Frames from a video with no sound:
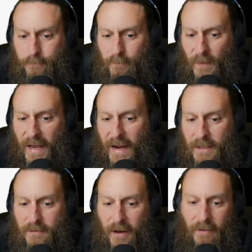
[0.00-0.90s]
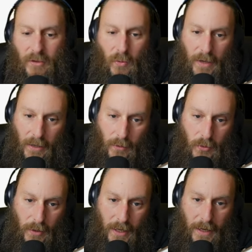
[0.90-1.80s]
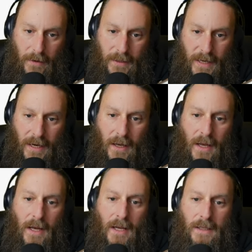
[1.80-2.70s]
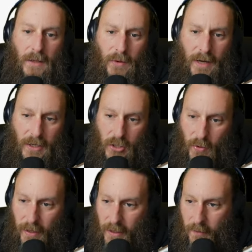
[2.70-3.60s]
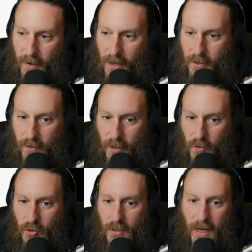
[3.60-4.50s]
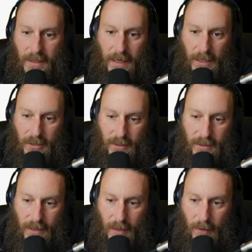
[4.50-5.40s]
Acts 5, 28 through 29, saying, Did we not straitly command you that you should not teach in this name?